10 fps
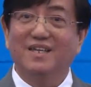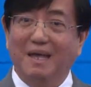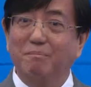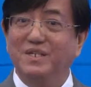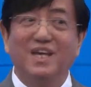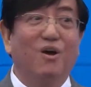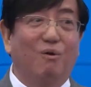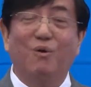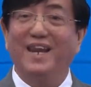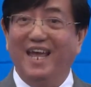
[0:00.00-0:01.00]
10%
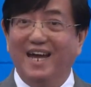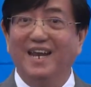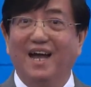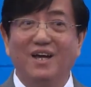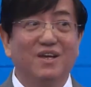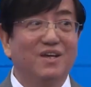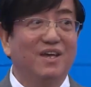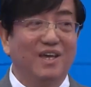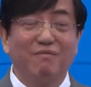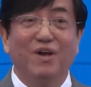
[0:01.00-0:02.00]
of what they earn,
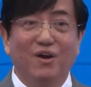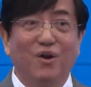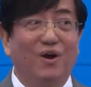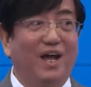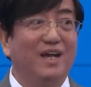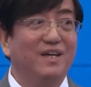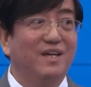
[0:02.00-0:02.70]
If you are not,